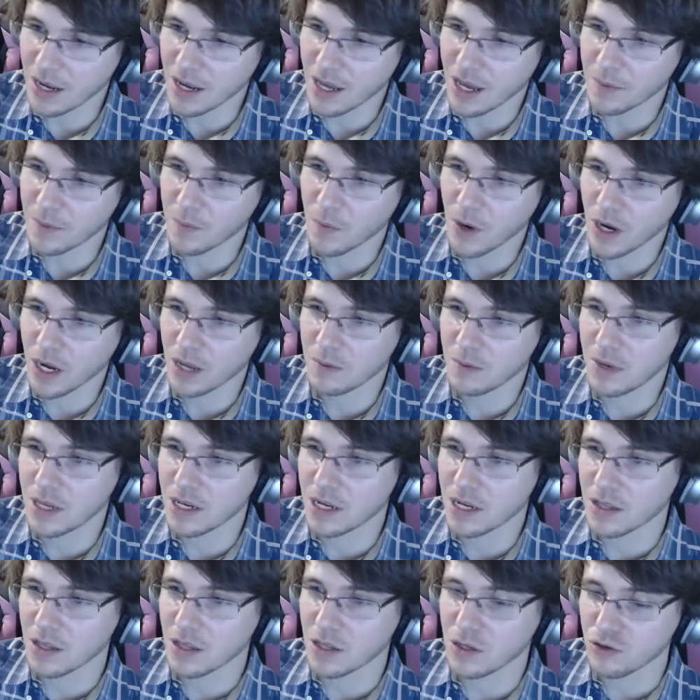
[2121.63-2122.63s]
I'm
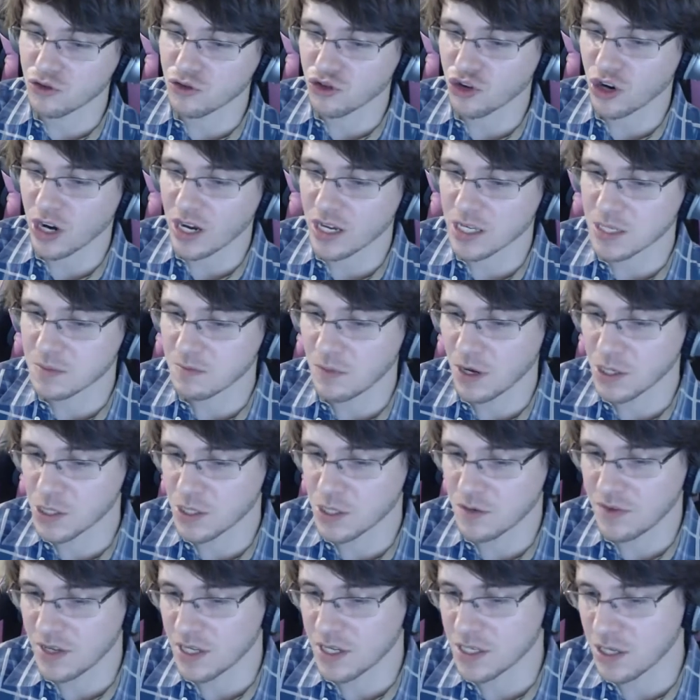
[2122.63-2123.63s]
recommending that you try as much of
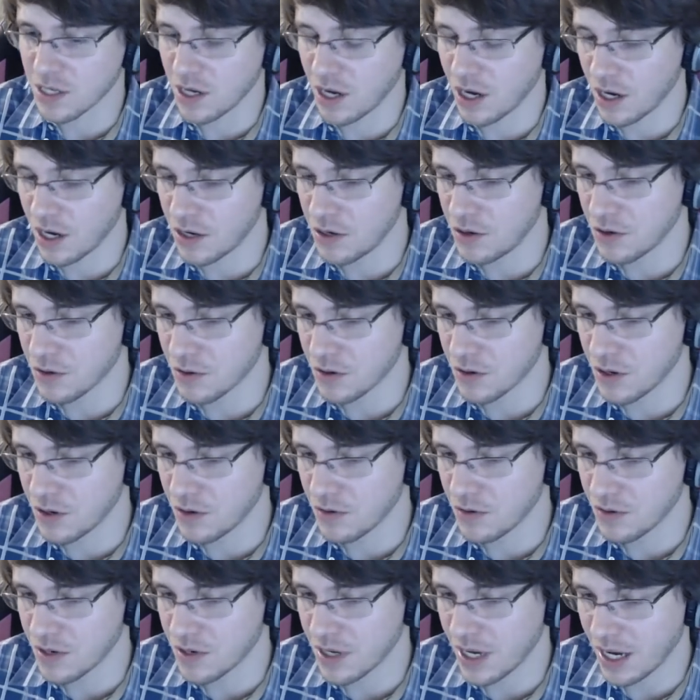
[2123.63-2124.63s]
this on your
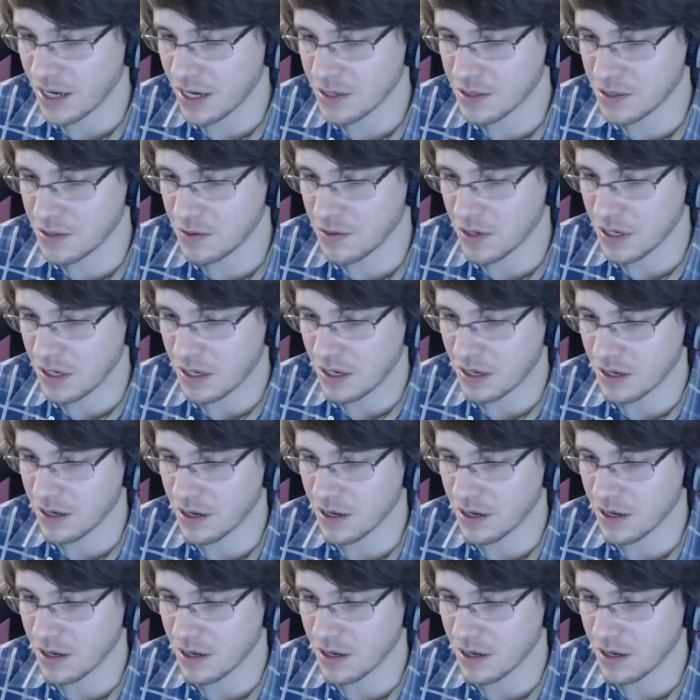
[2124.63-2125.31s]
own as you can.